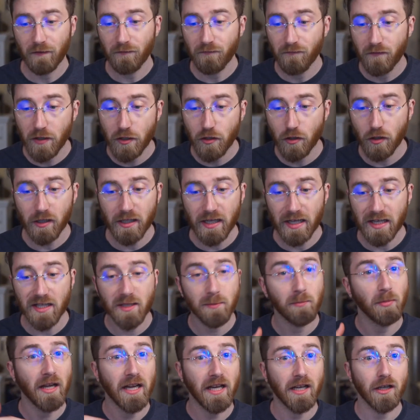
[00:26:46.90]
visually
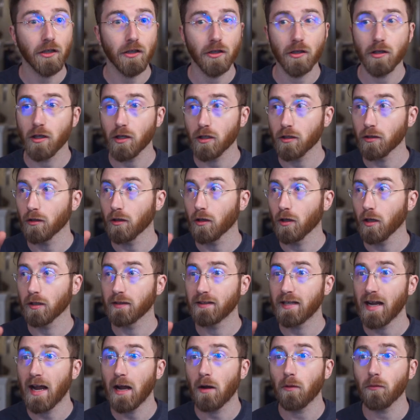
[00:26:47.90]
explain a
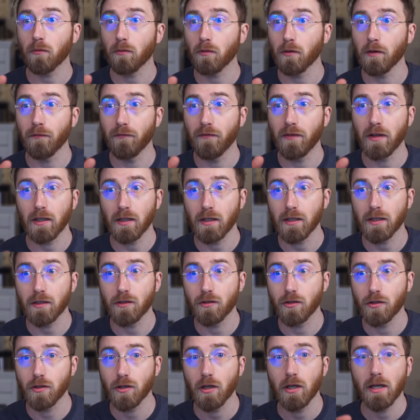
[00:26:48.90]
town or a
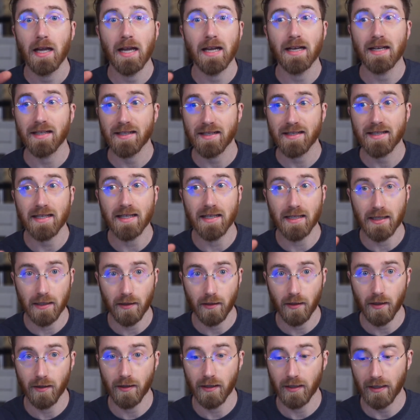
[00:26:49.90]
village and a
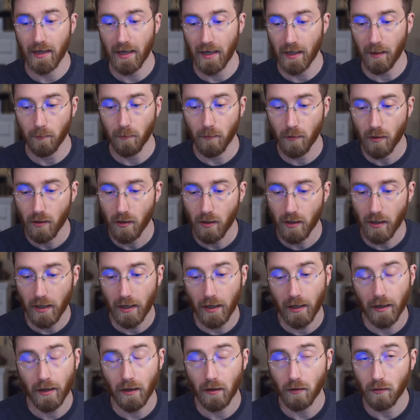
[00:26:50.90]
city in the game.
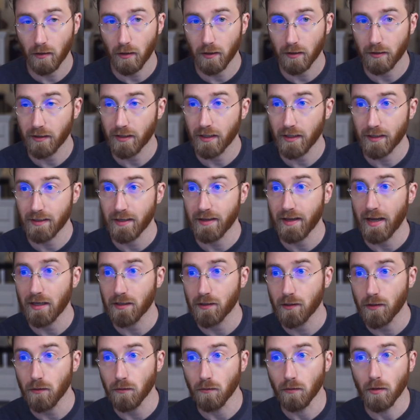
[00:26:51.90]
And I'll get to
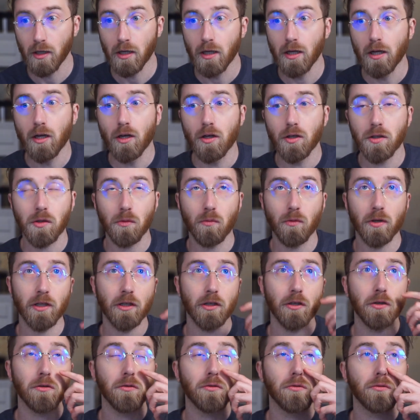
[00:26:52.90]
that too. So
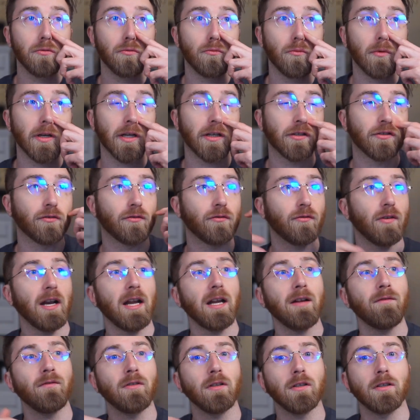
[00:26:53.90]
when a
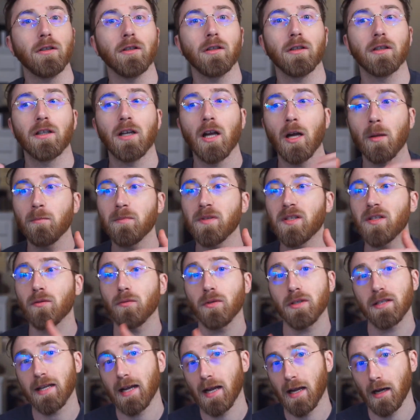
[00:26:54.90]
traveler comes
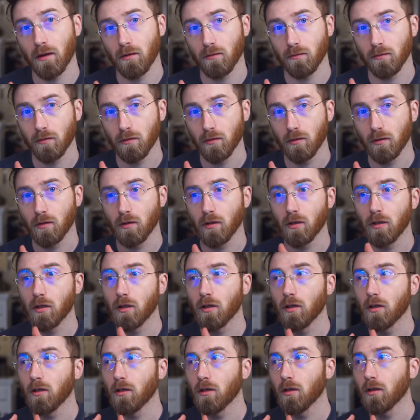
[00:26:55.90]
to a town,
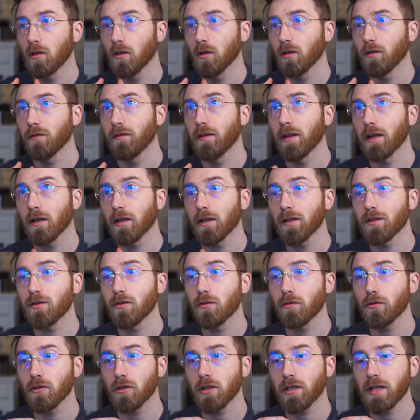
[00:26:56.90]
there is
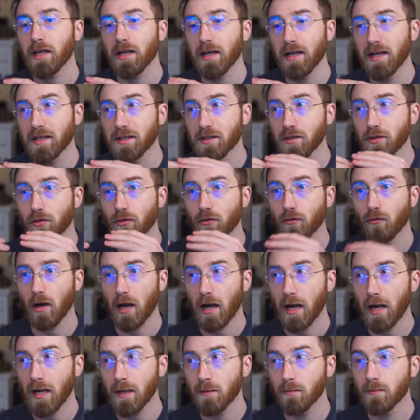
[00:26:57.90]
usually a
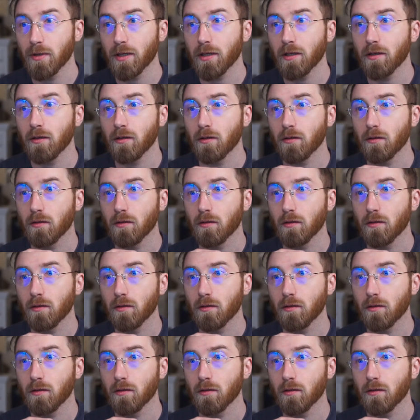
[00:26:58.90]
scribe